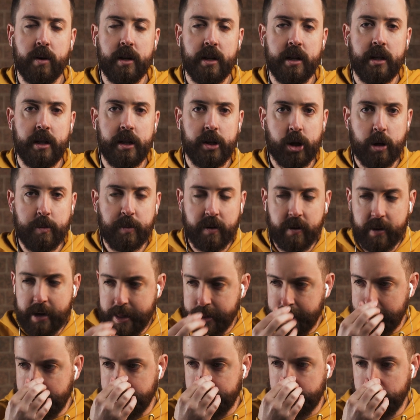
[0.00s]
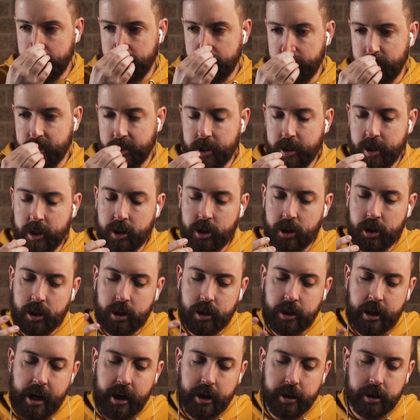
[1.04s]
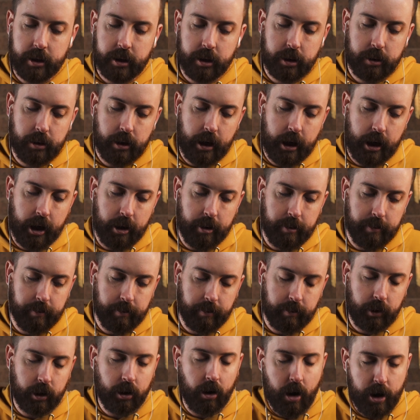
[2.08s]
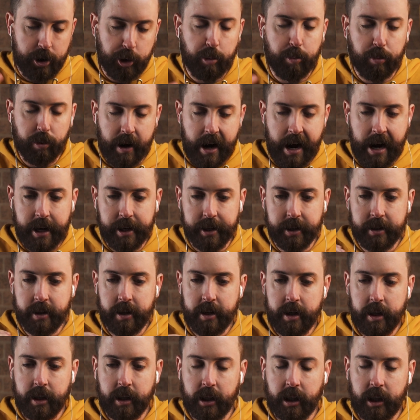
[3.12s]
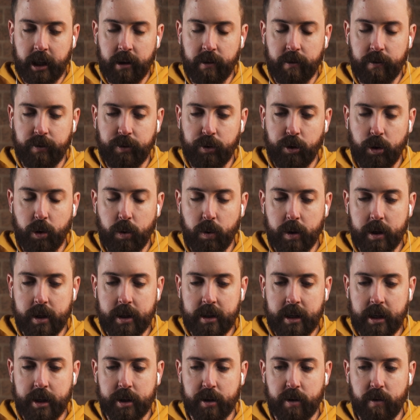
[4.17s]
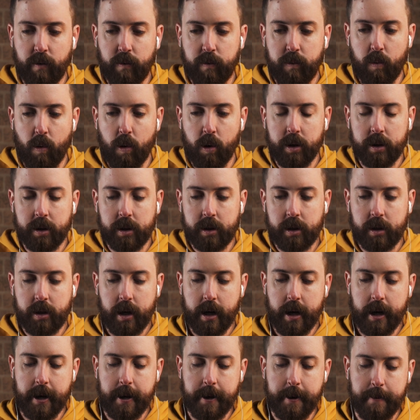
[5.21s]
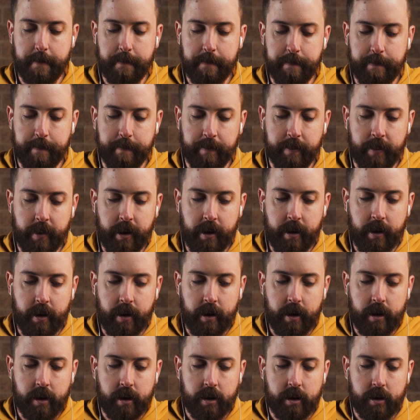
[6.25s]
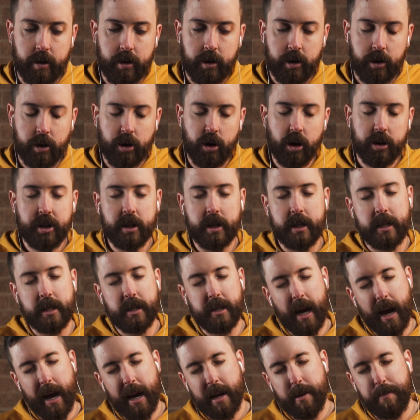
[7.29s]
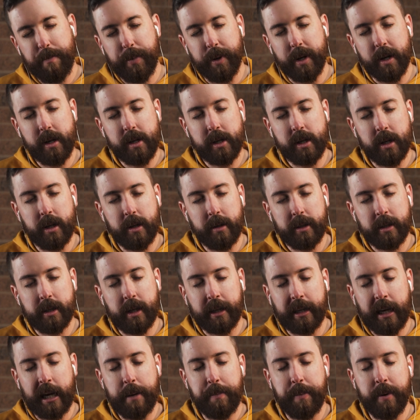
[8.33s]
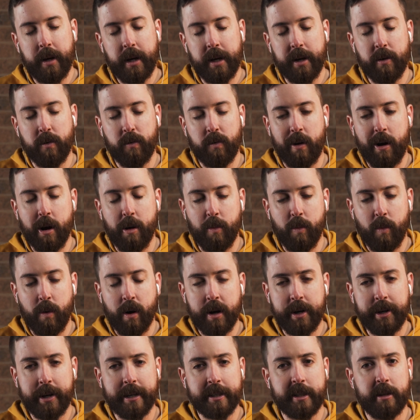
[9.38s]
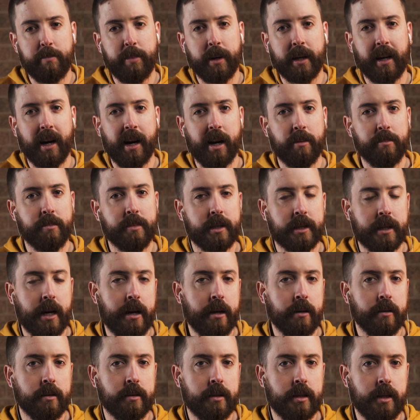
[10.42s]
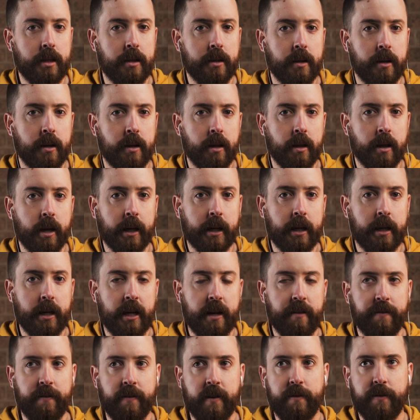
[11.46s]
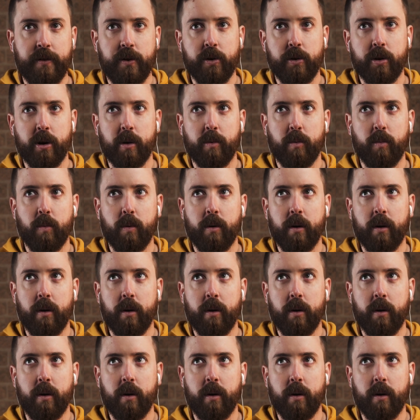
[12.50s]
in terms of that, then, does that client or brand give you a sense of what, not to say, but to keep it in a realm where it doesn't become salesy? Like if you're not